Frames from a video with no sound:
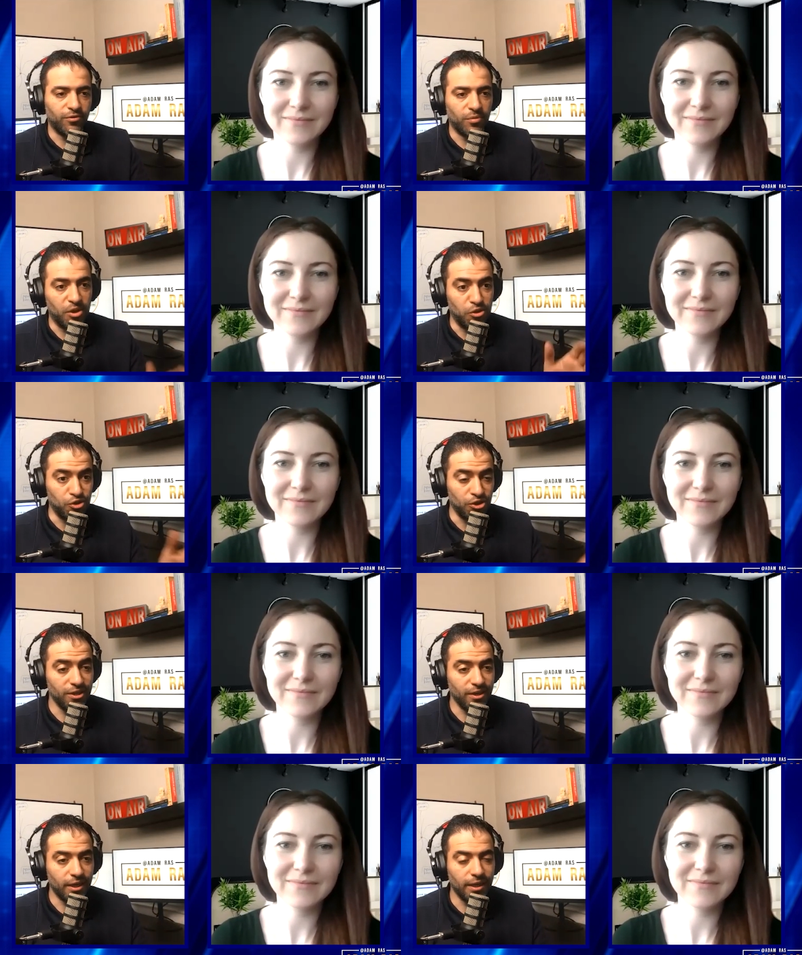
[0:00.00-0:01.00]
Speaker 1: from
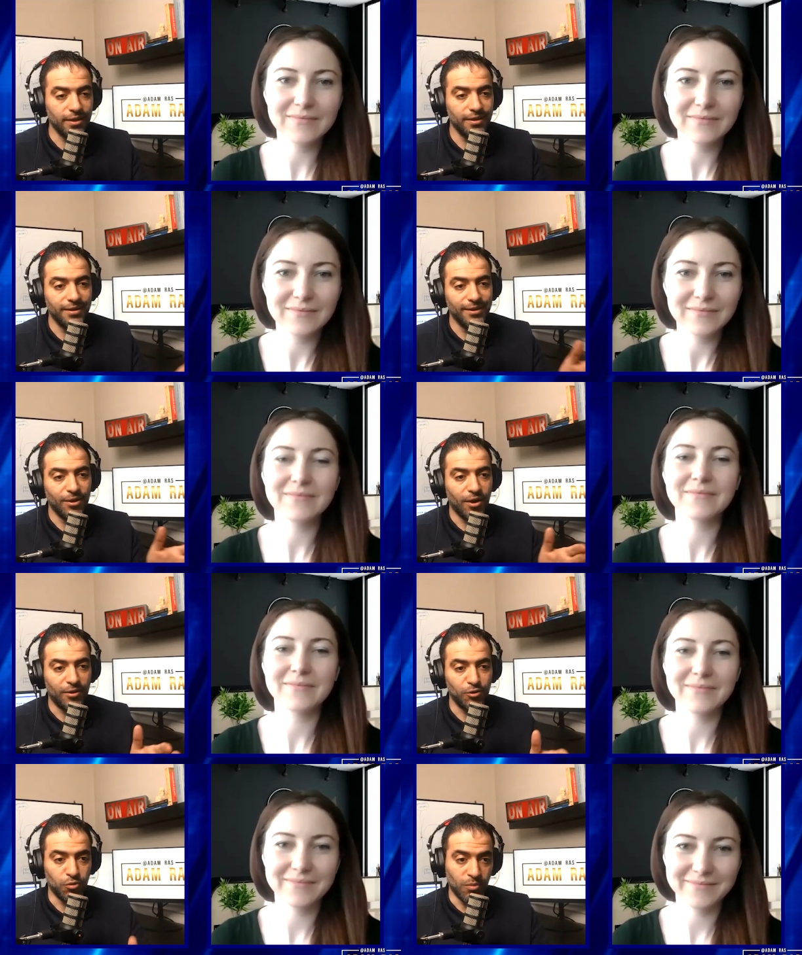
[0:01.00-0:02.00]
engineering
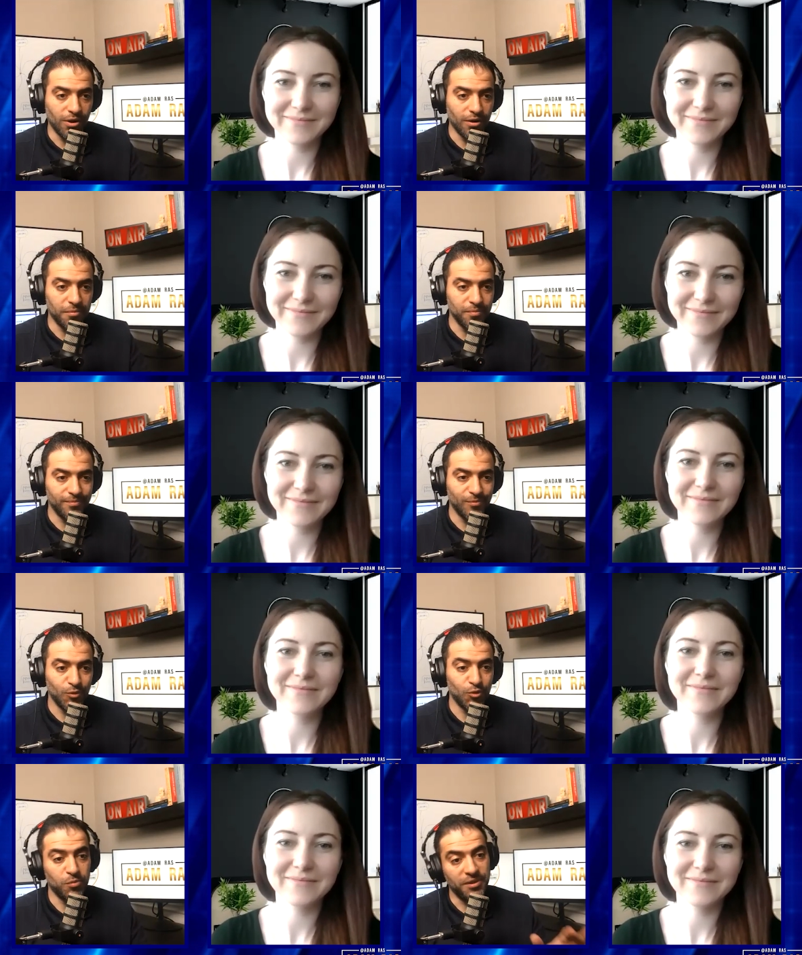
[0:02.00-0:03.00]
to mom
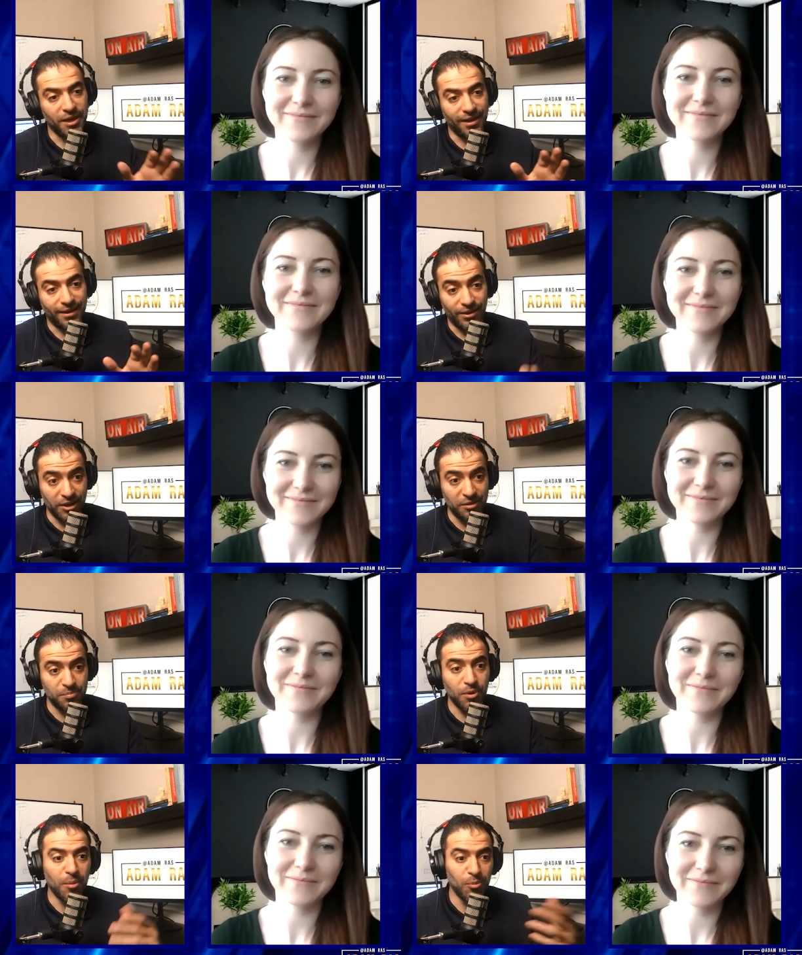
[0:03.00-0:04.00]
to be a
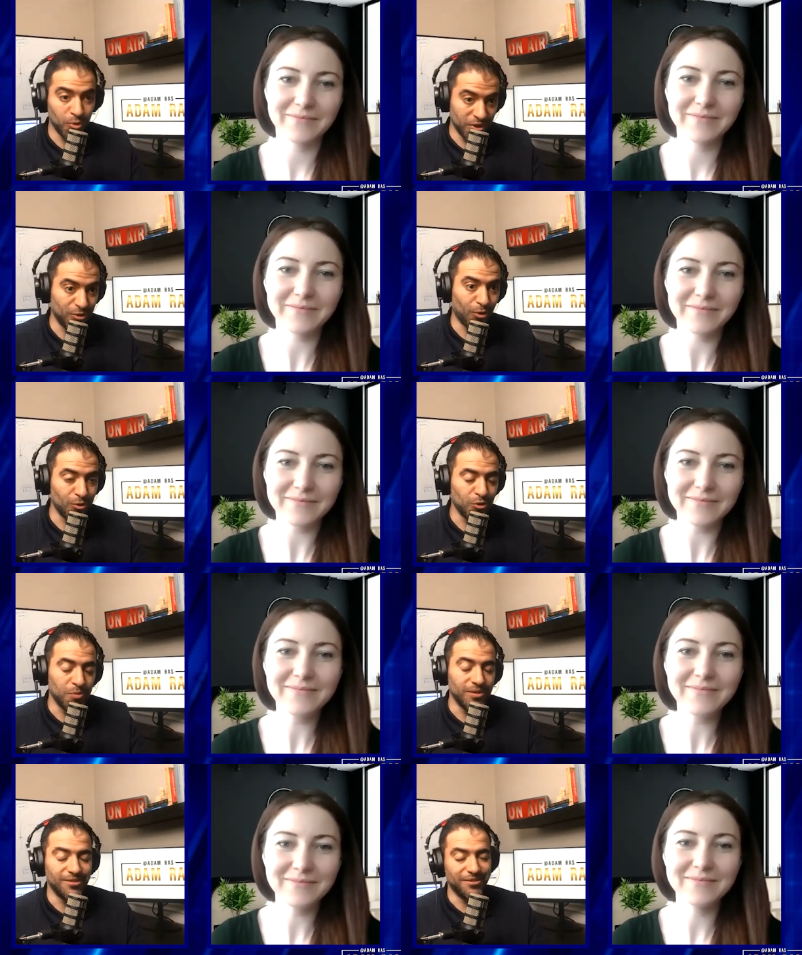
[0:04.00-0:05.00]
great mom with also
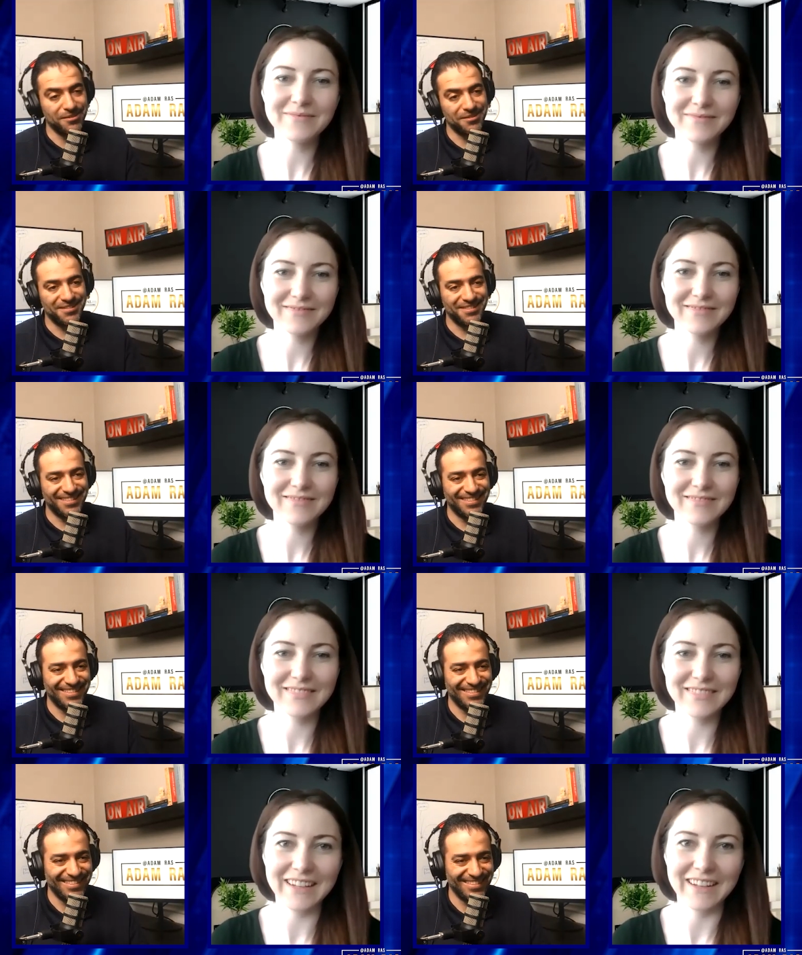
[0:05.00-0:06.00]
business?
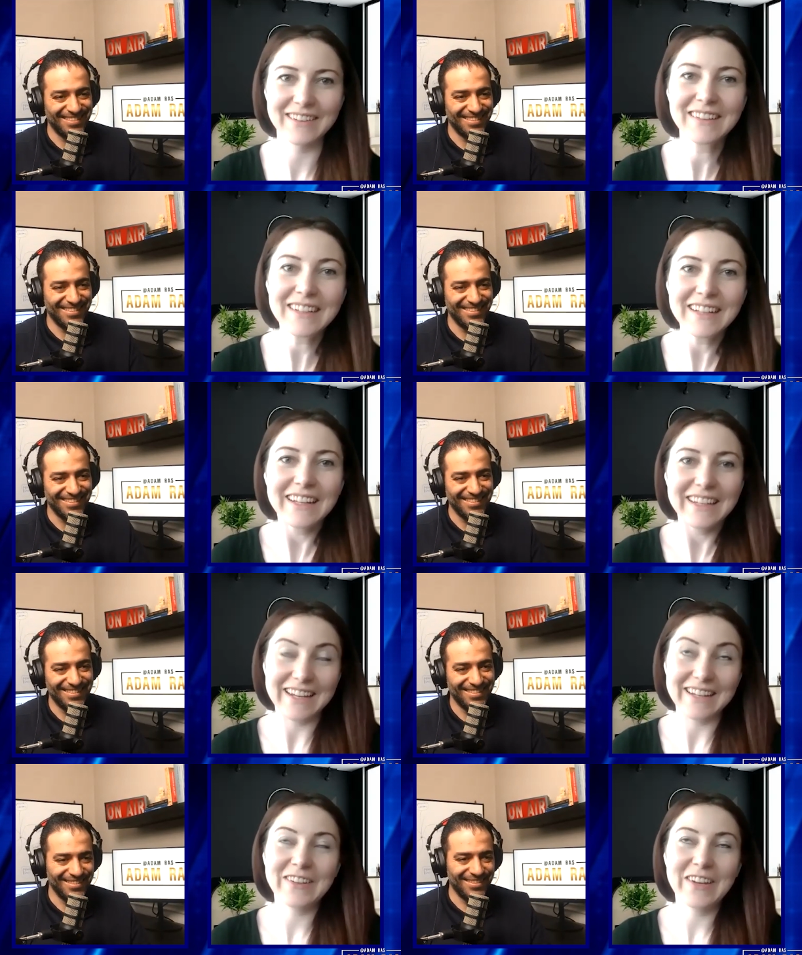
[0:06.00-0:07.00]
Speaker 2: Yeah,
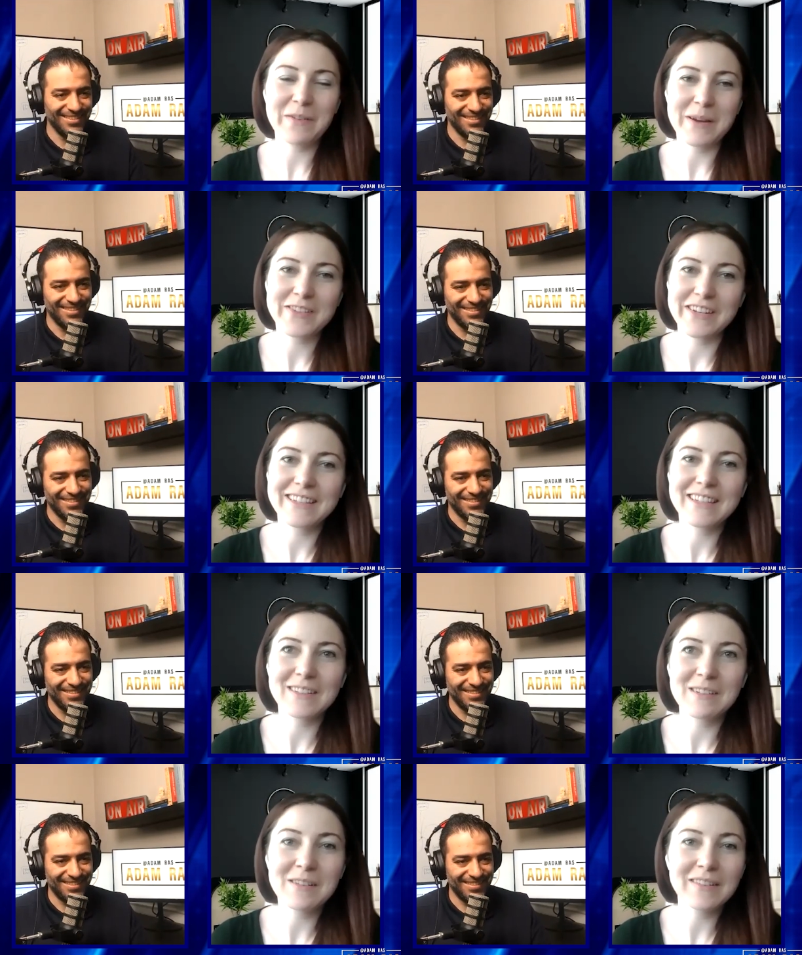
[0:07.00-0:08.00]
yeah, great question.
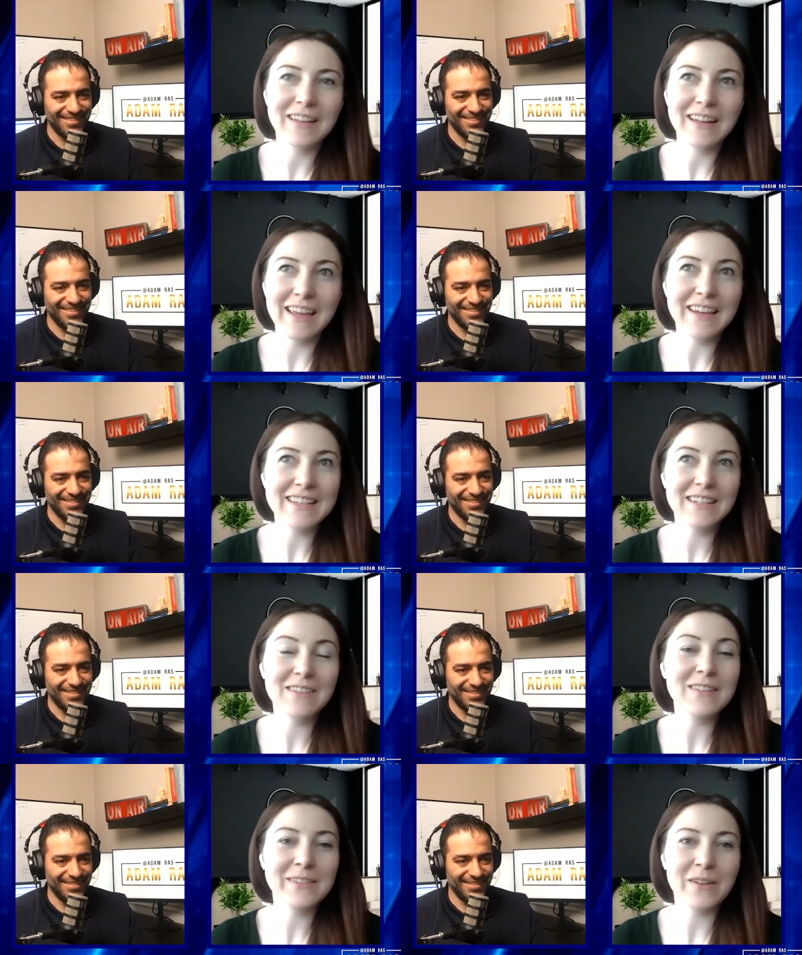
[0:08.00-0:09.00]
So I guess it
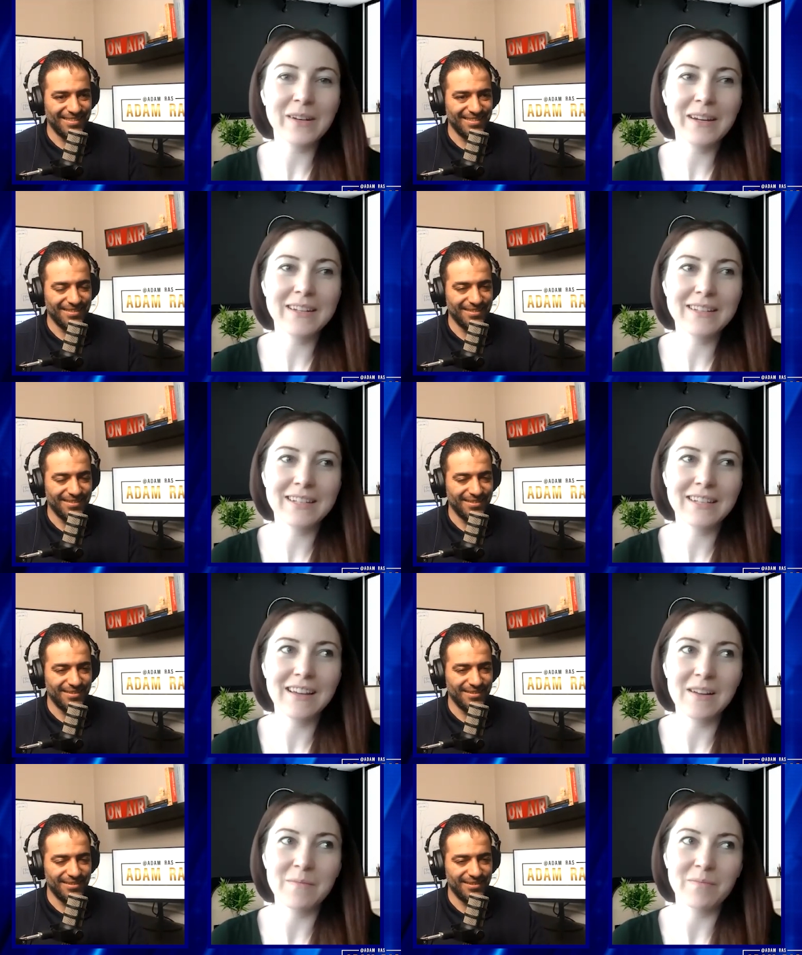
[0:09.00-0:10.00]
all started
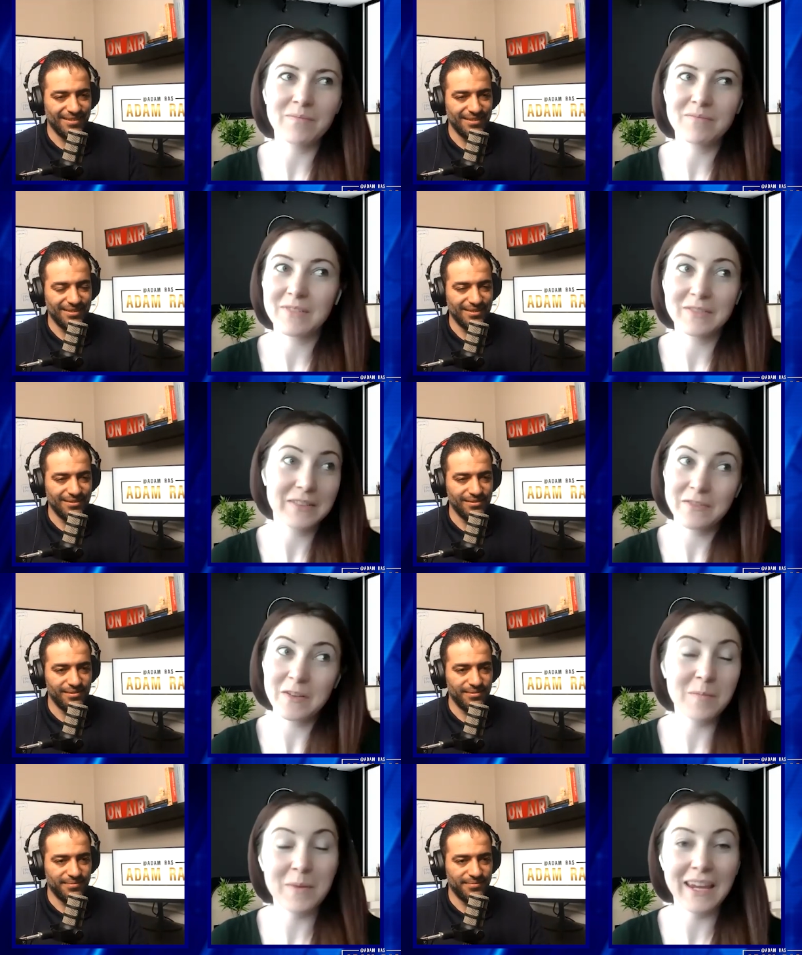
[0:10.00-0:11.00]
um,
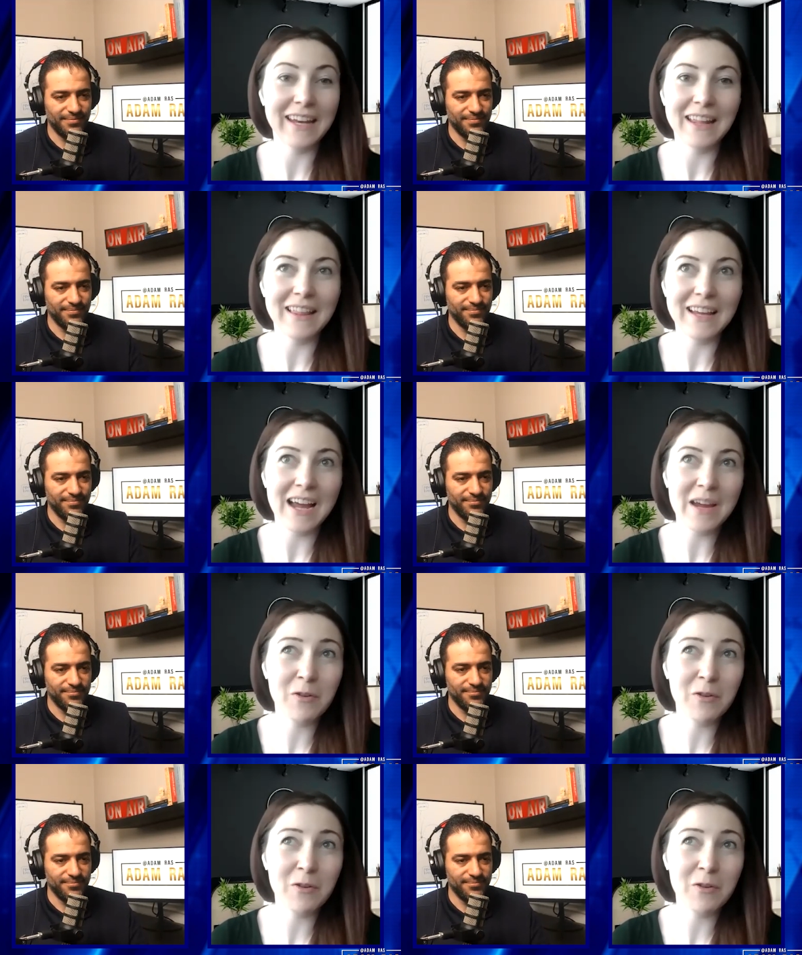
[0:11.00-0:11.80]
from the beginning. Like I